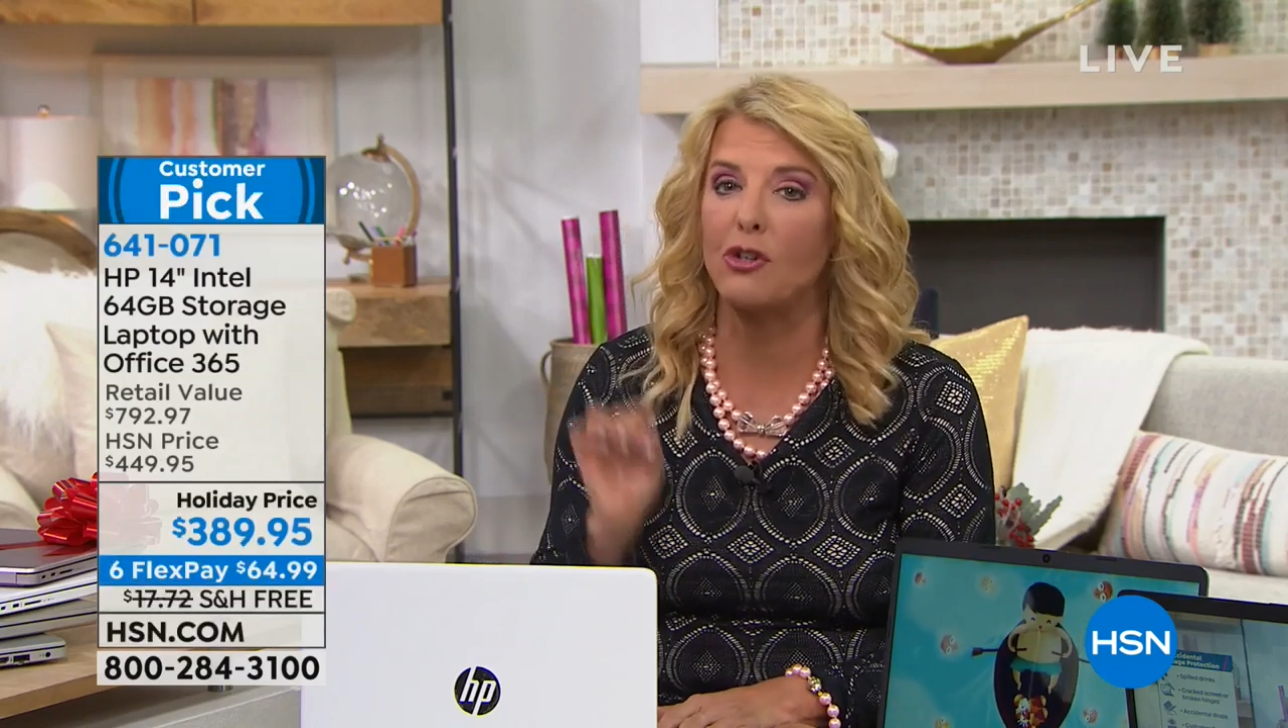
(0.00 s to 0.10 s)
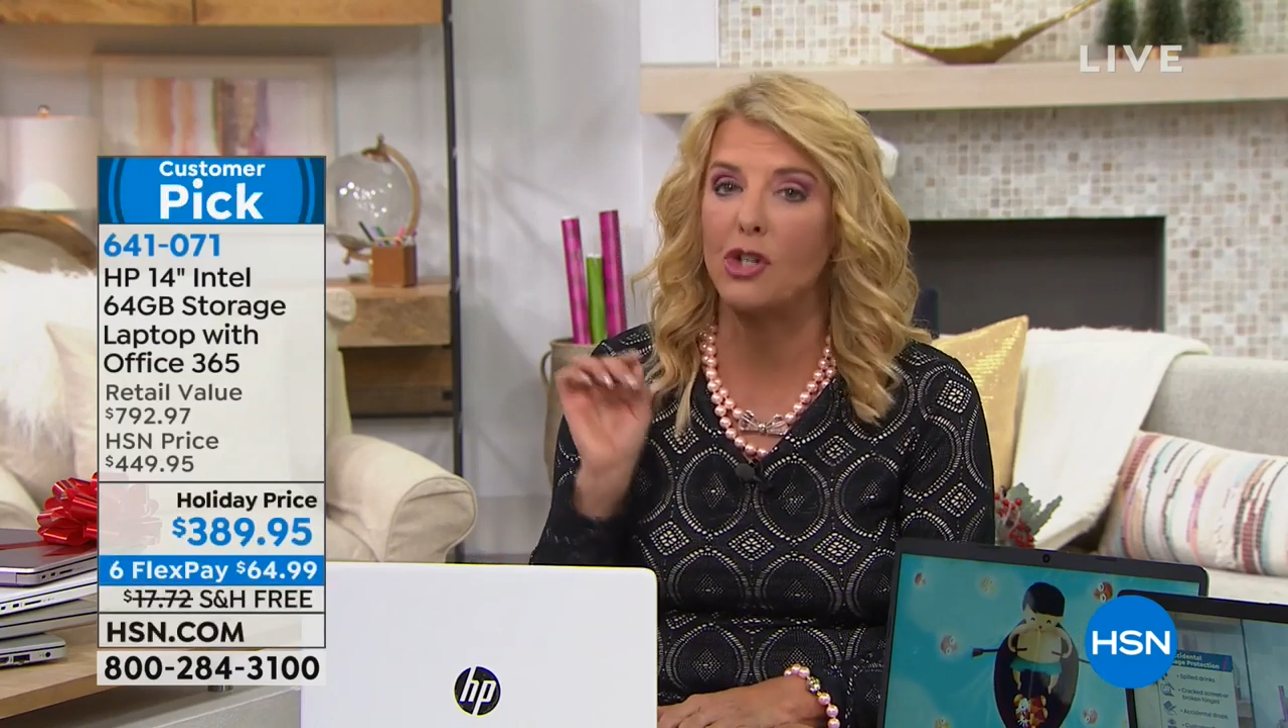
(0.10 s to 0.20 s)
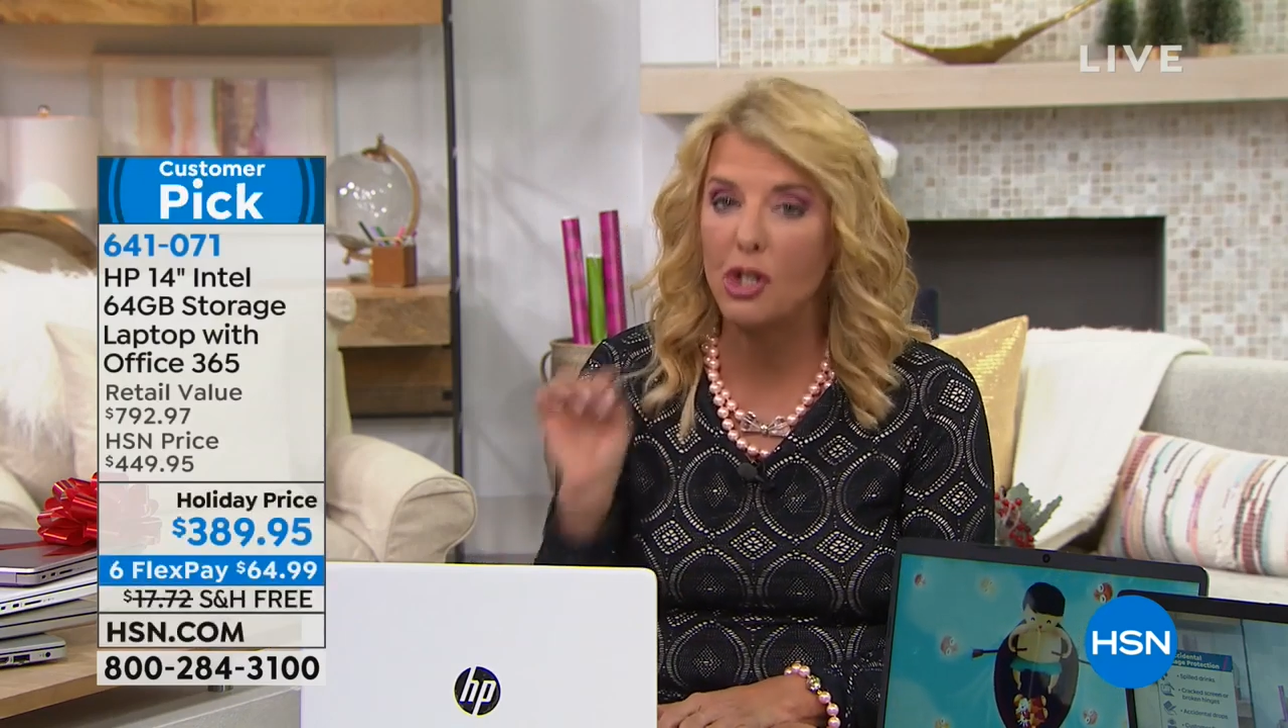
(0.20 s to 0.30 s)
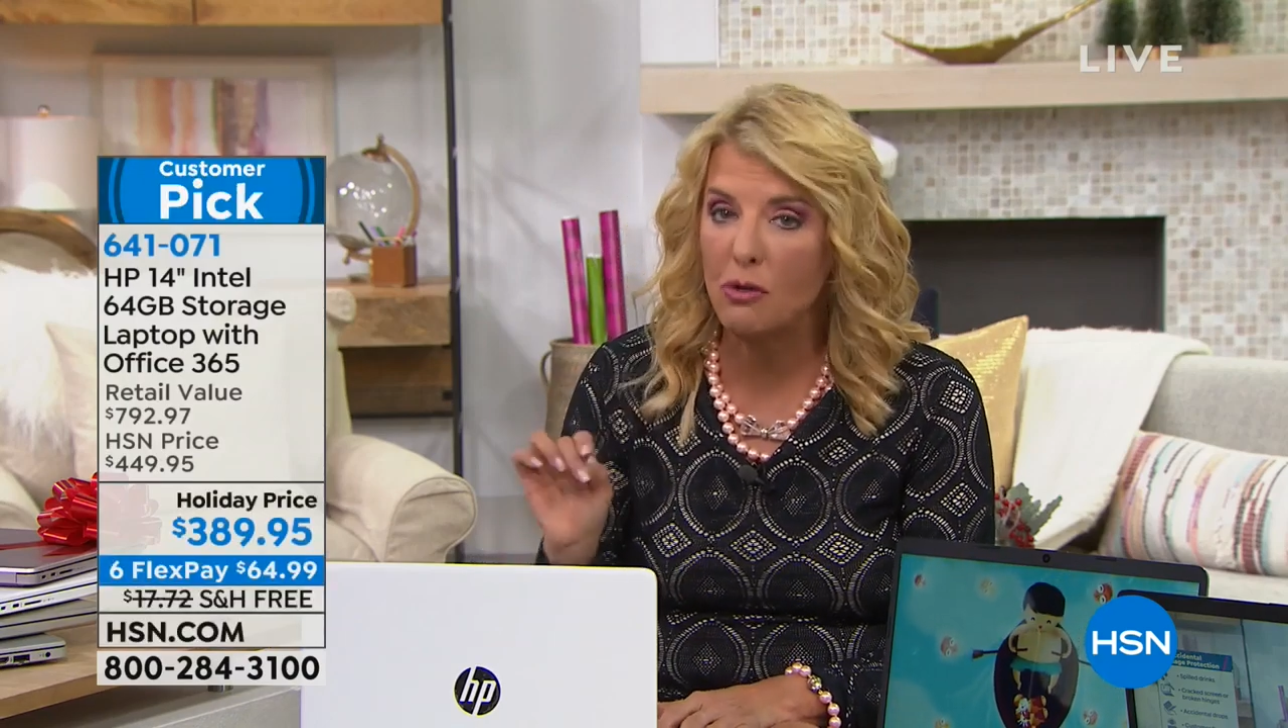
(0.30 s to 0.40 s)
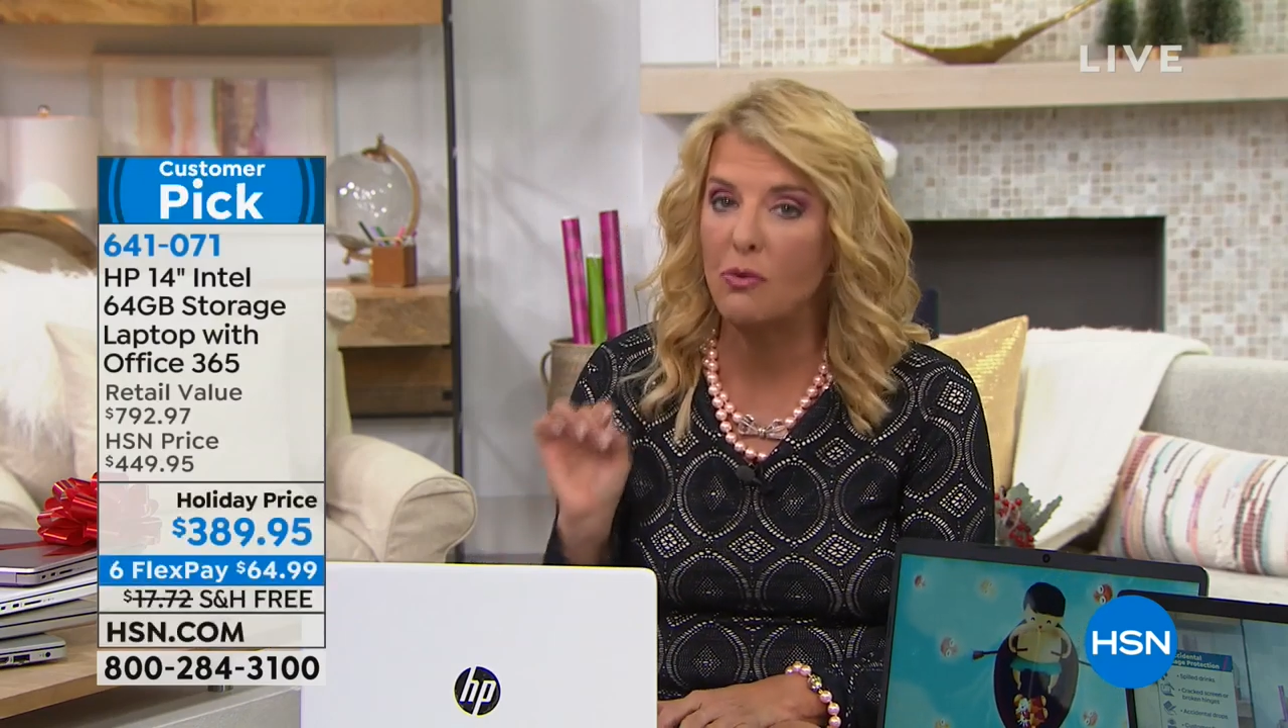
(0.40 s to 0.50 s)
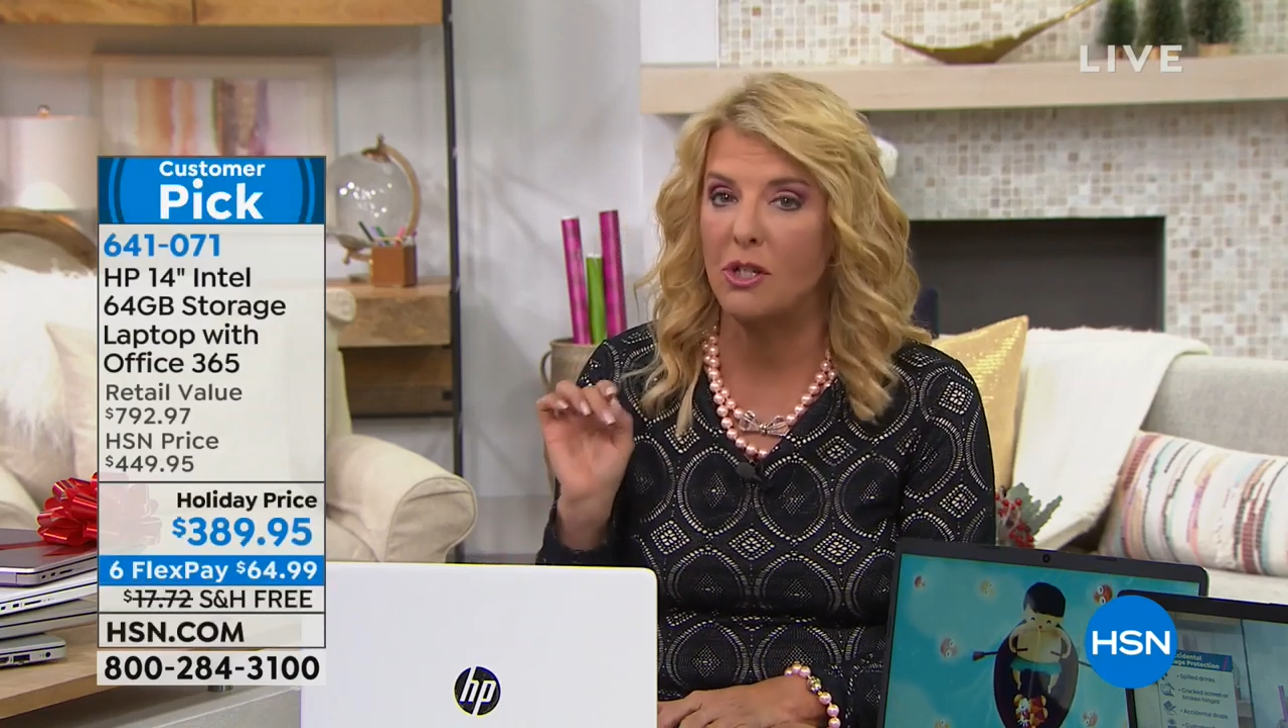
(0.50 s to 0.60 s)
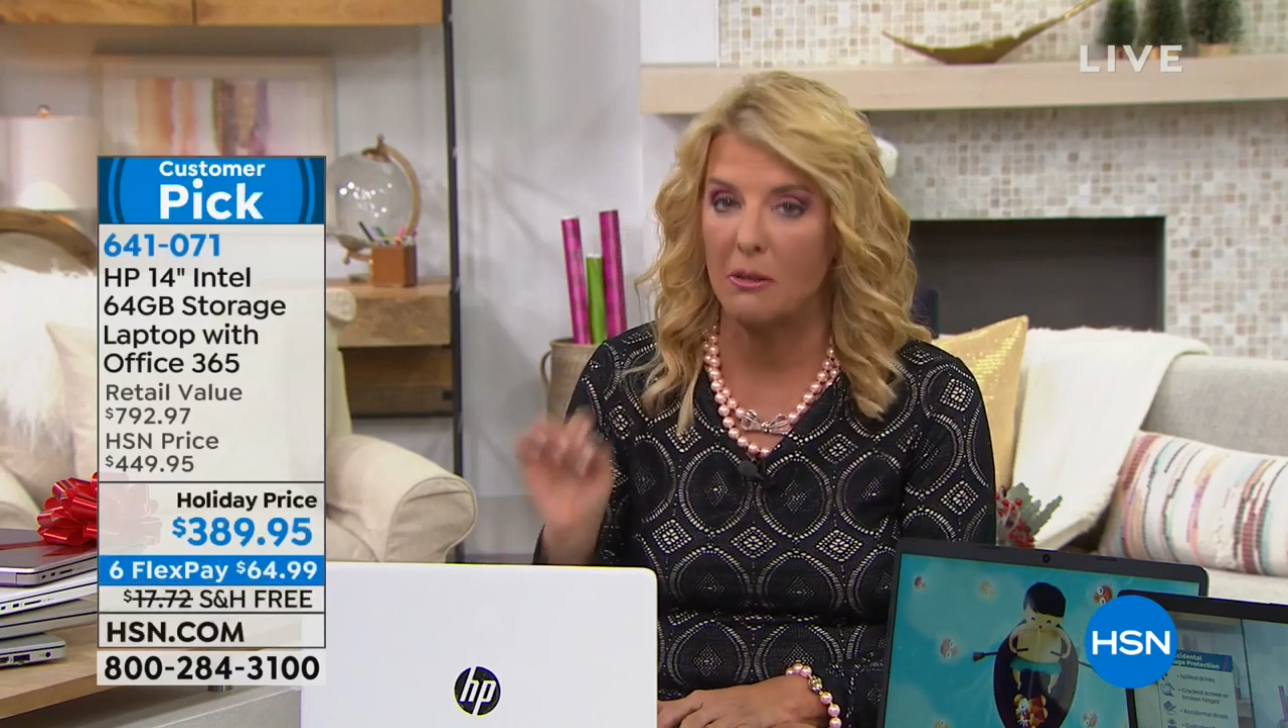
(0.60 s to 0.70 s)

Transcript: noon